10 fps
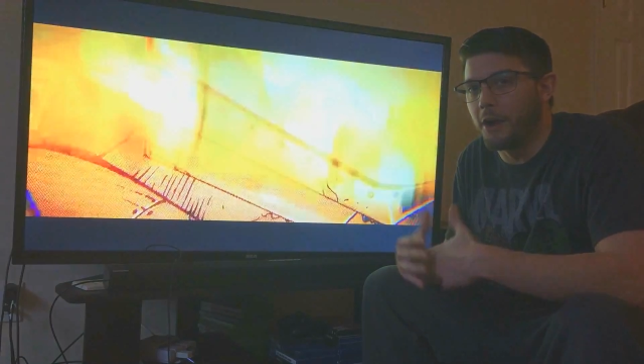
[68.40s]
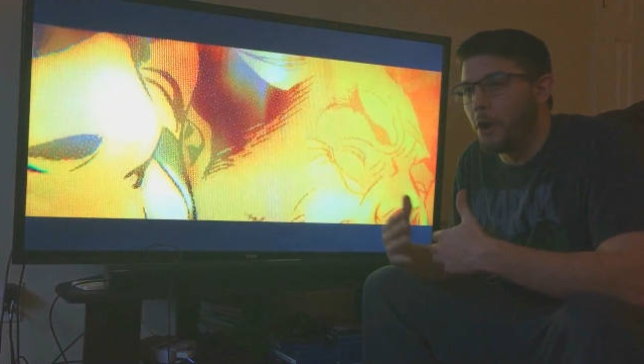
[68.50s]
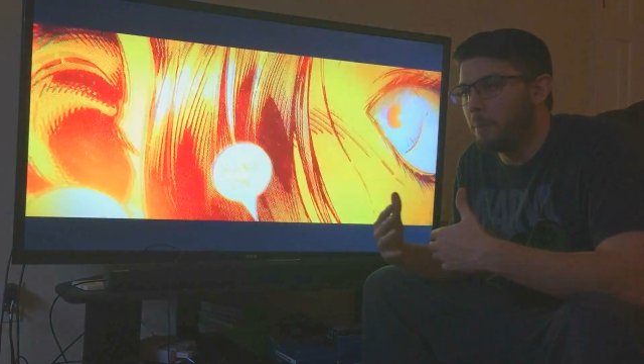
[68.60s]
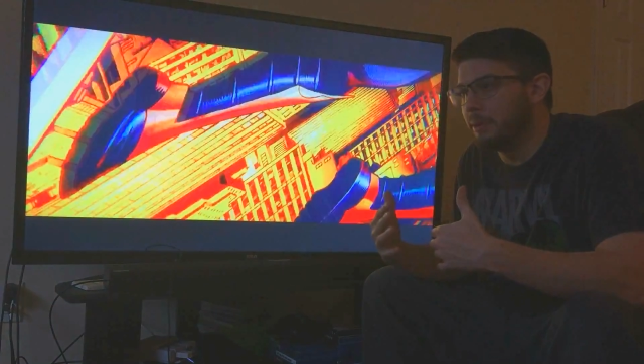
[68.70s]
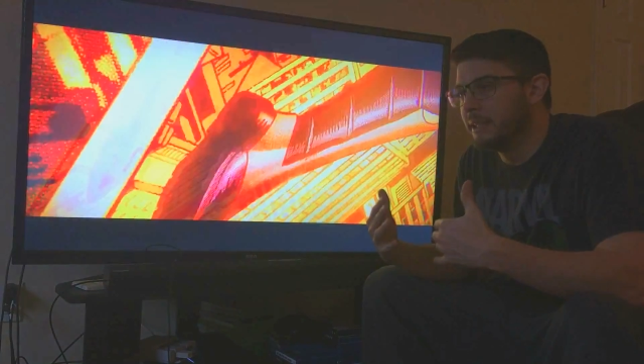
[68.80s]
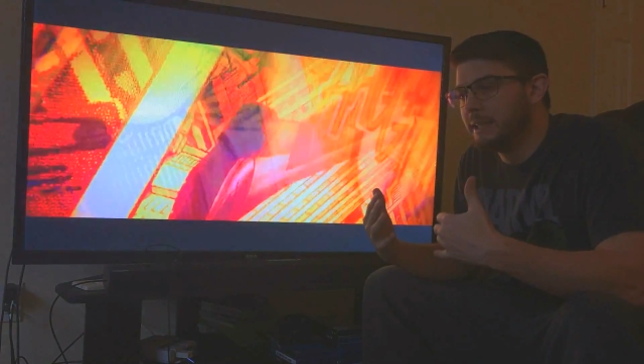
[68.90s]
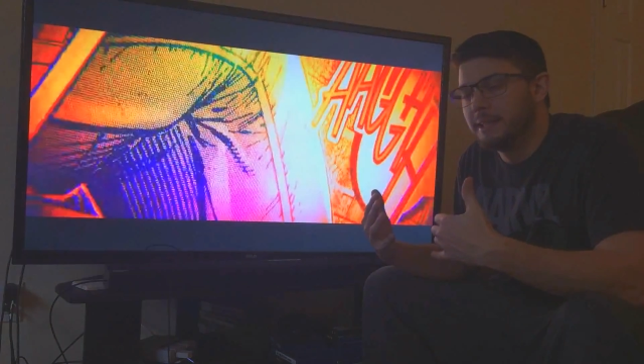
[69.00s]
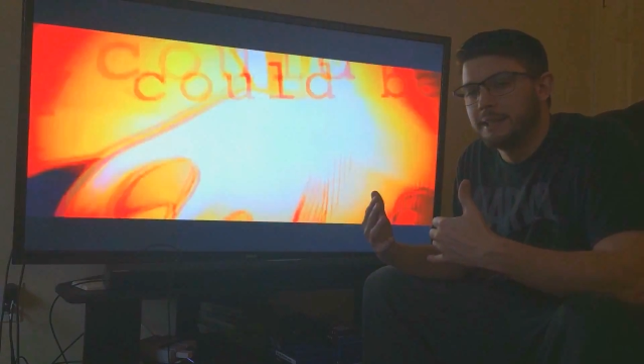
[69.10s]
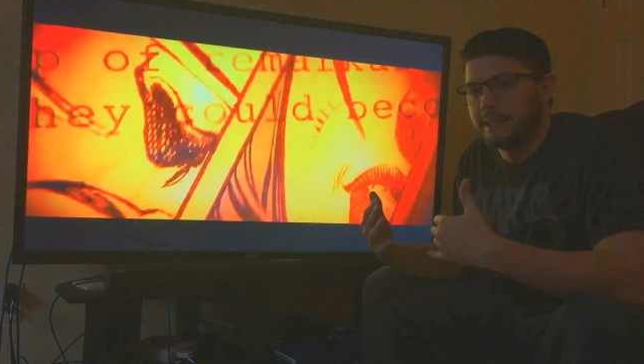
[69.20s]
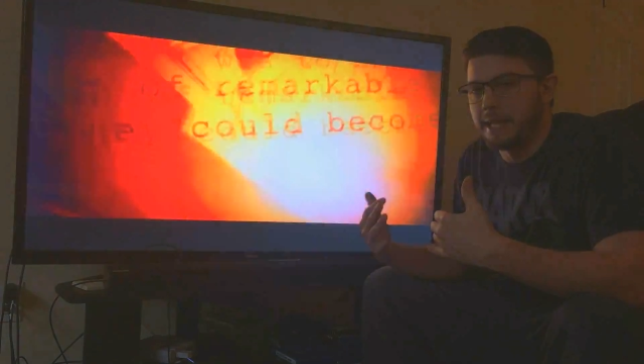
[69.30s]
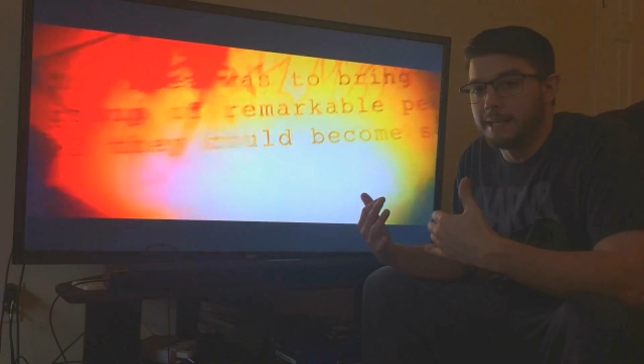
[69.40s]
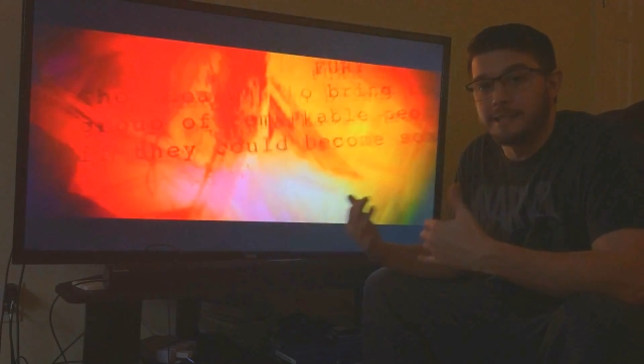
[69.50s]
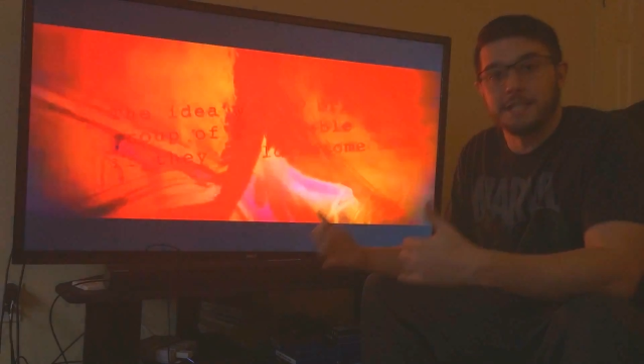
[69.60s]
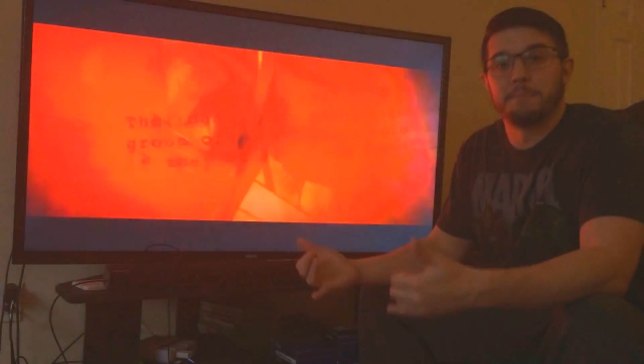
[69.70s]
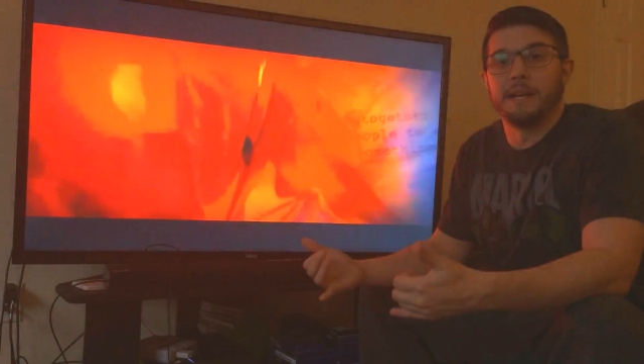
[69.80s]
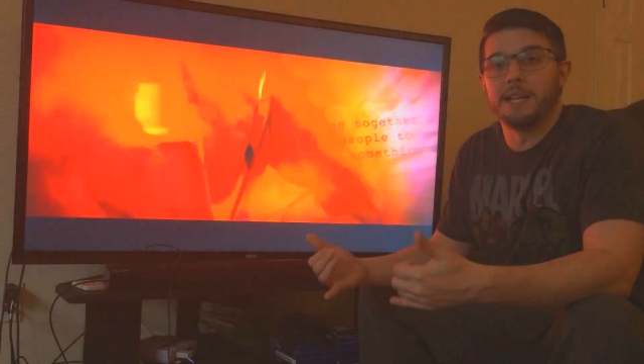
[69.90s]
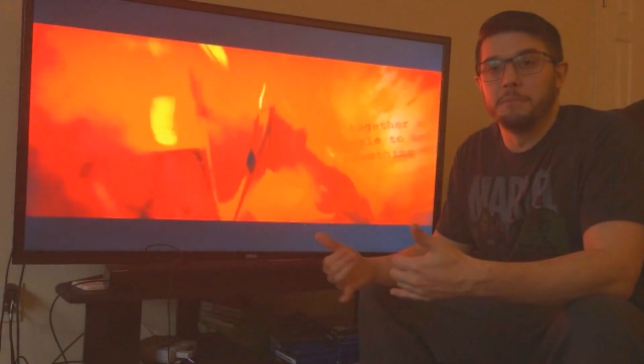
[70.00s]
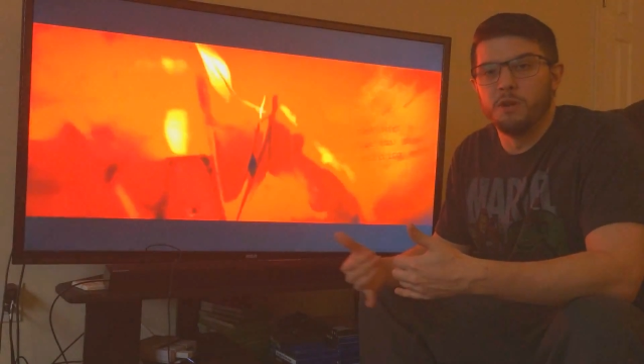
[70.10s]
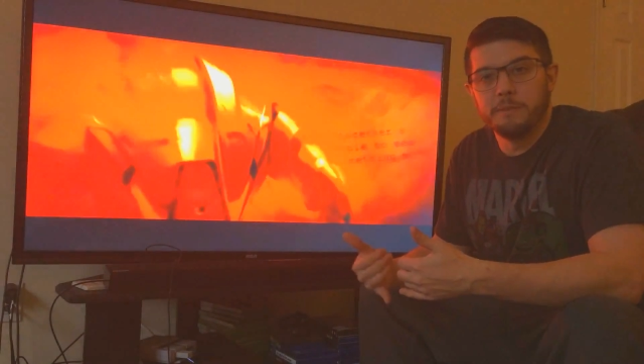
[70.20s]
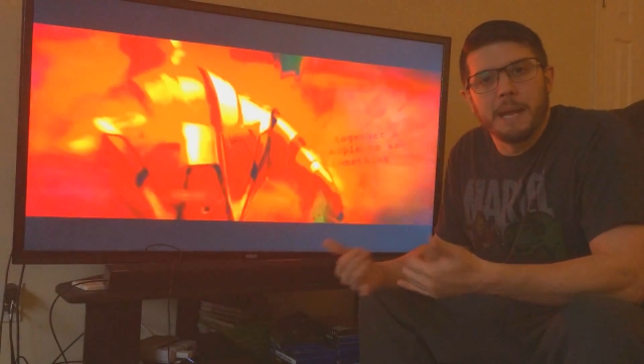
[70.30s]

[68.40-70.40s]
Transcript: I hope that it's explained in the movie.